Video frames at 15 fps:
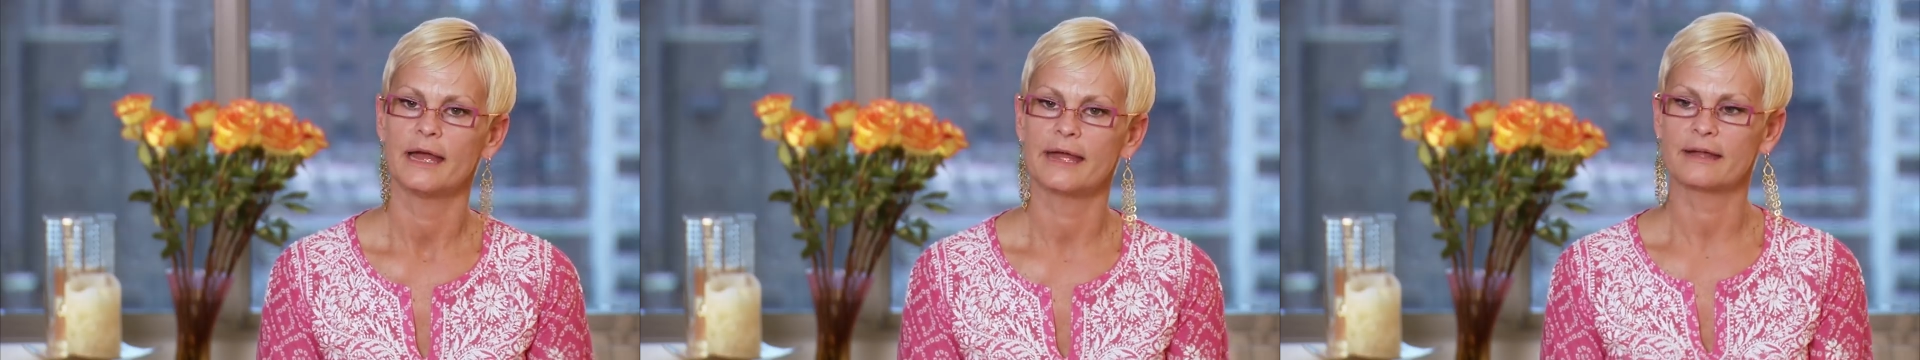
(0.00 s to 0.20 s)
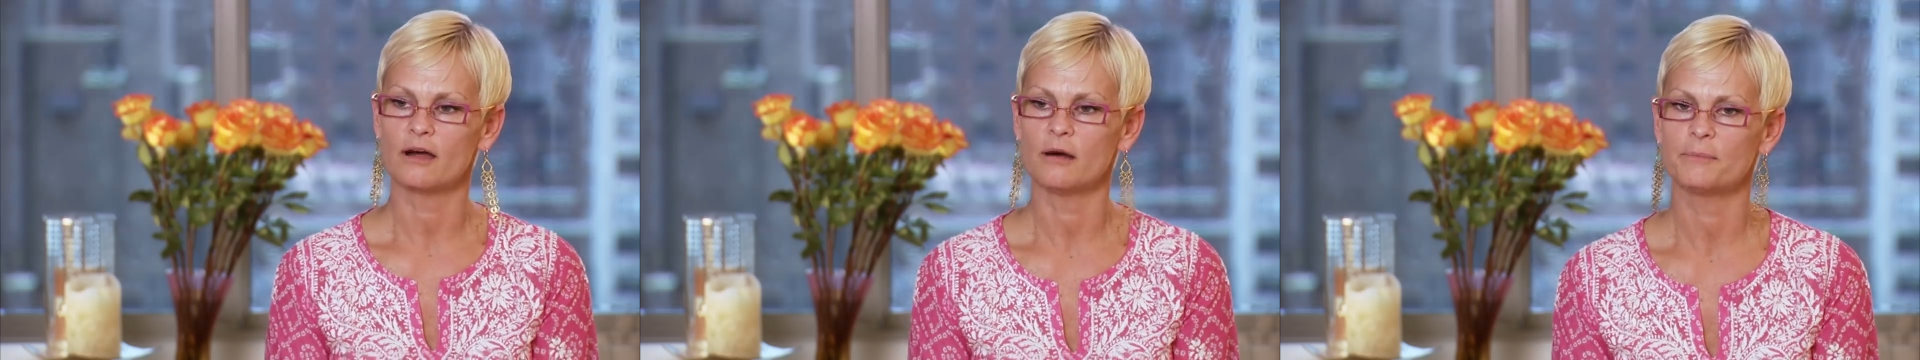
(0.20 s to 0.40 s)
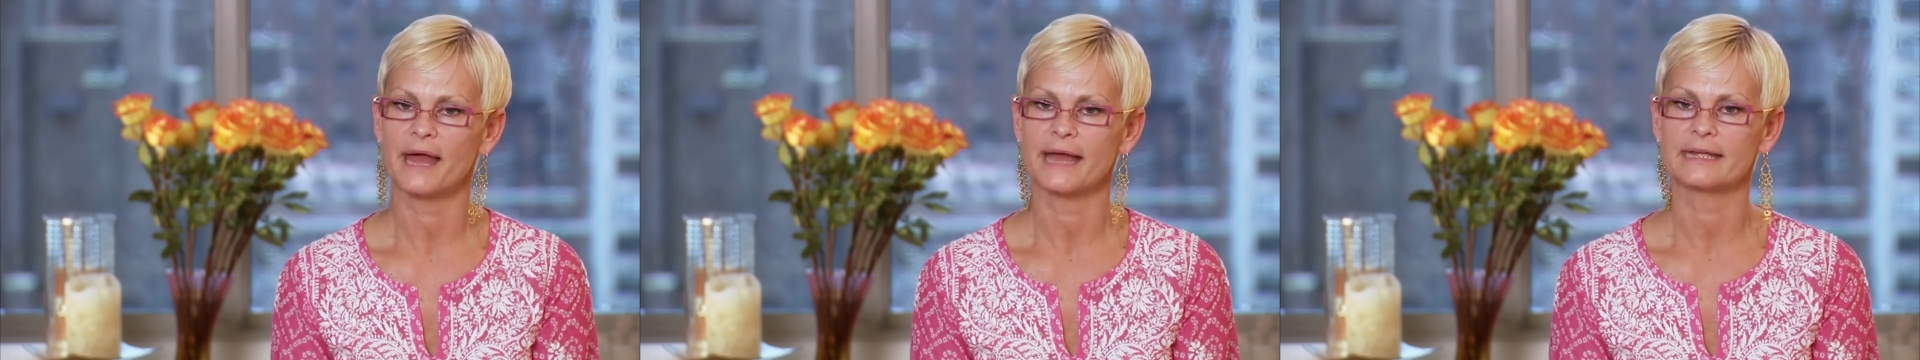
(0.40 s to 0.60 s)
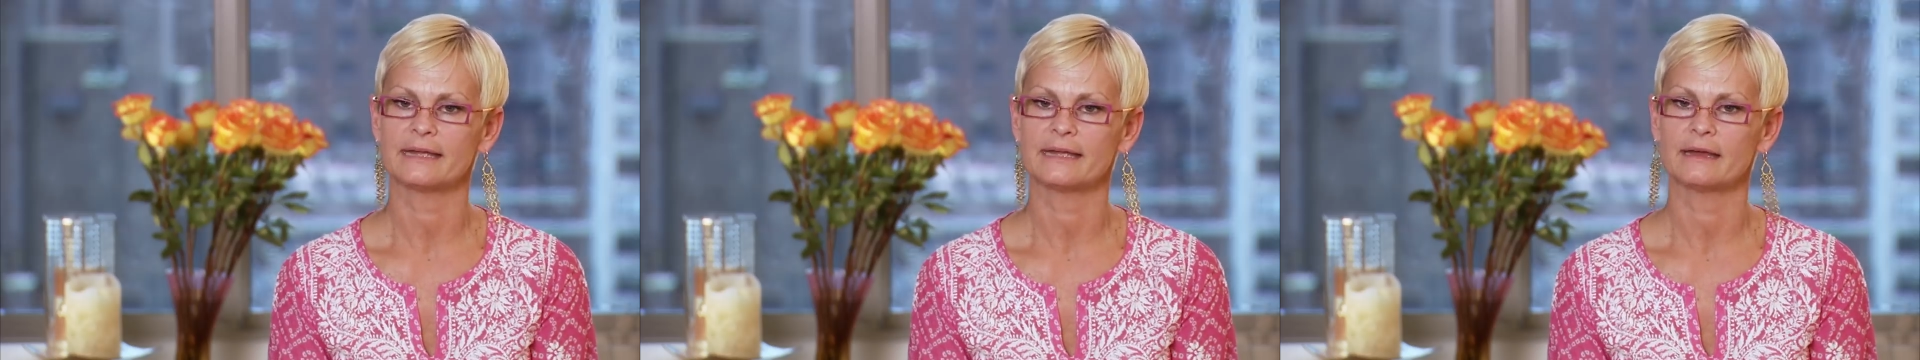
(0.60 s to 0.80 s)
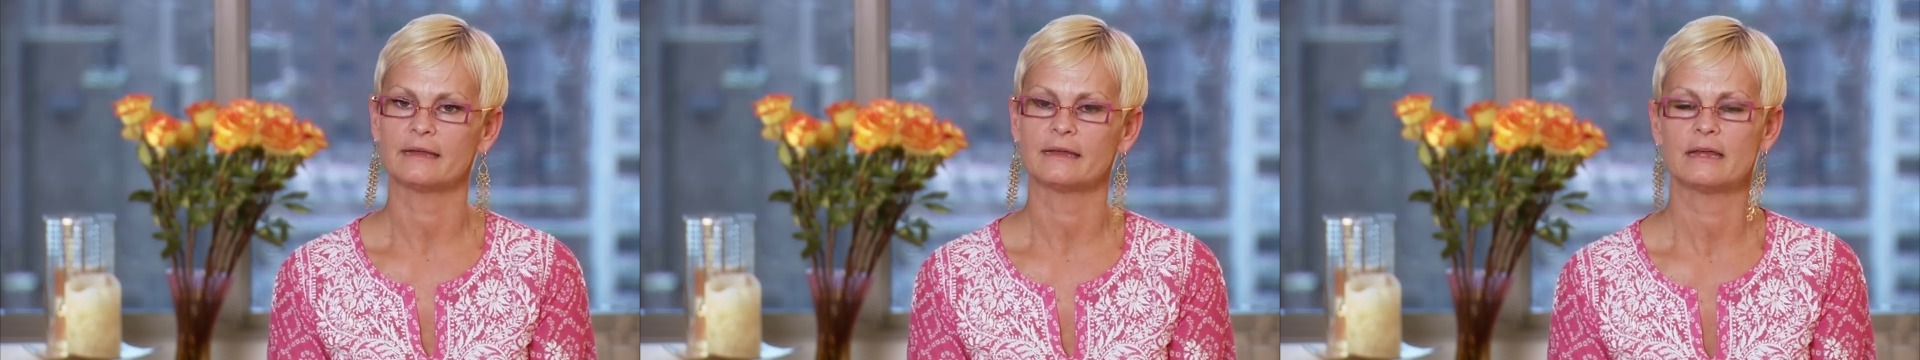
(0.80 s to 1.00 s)
and come back
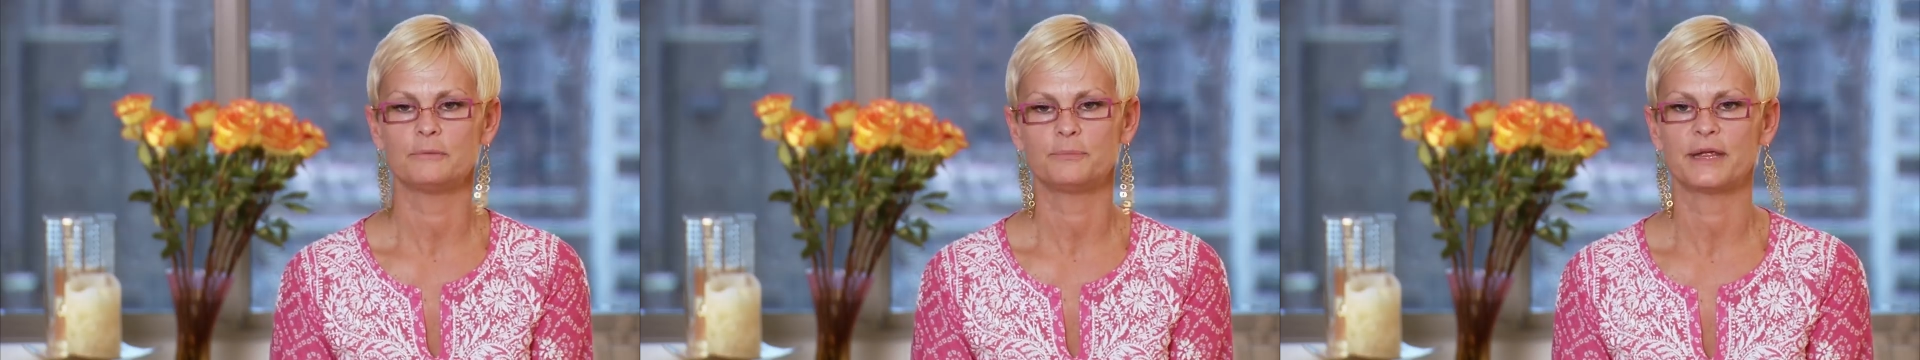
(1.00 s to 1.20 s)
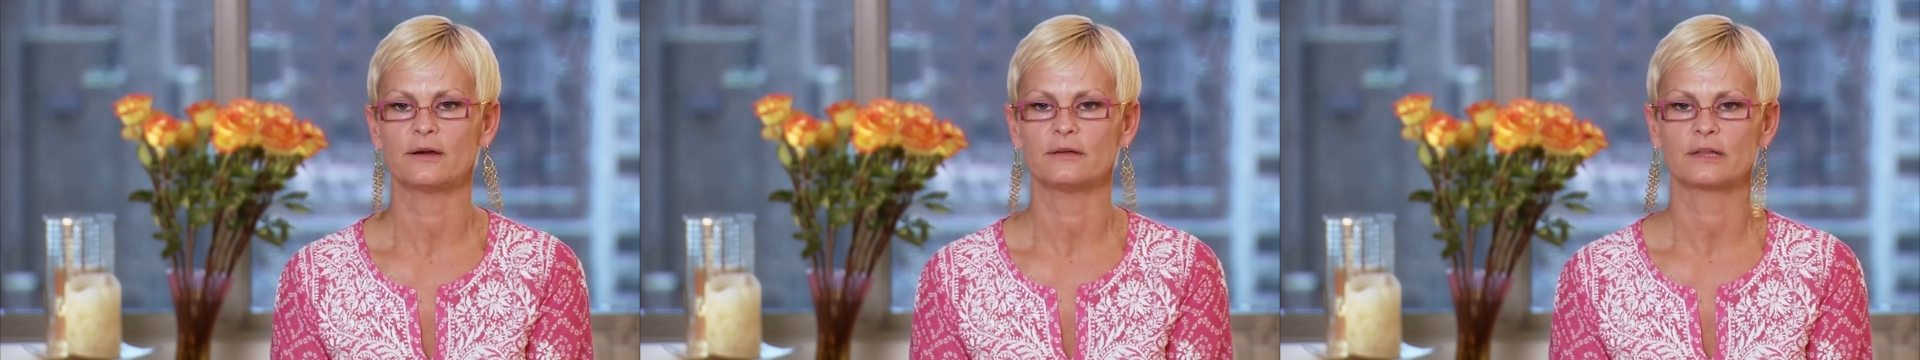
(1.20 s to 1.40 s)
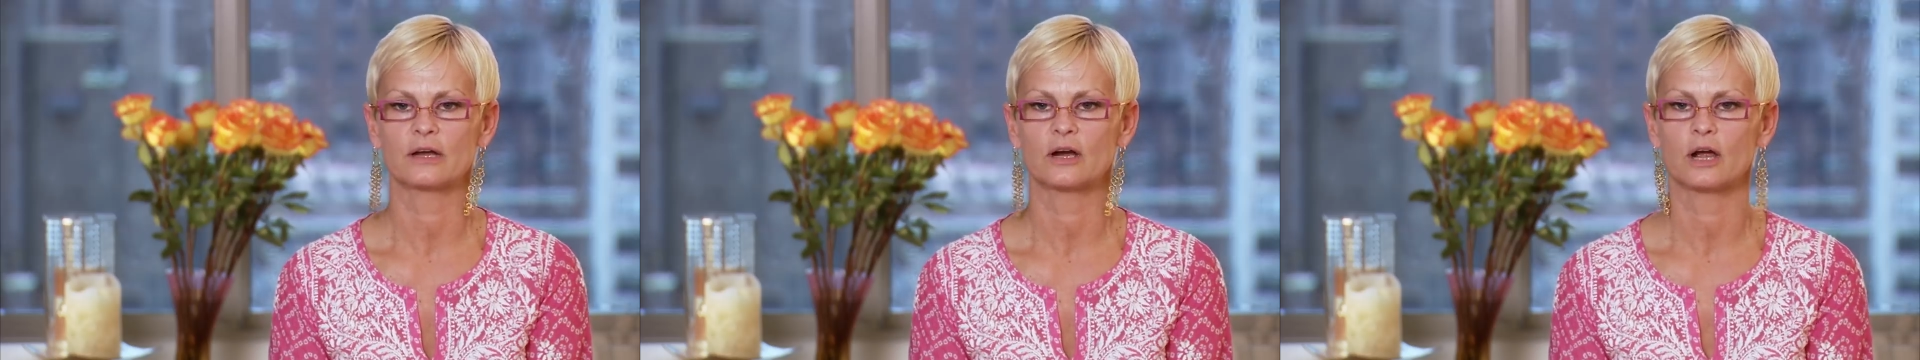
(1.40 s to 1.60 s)
in and pee on the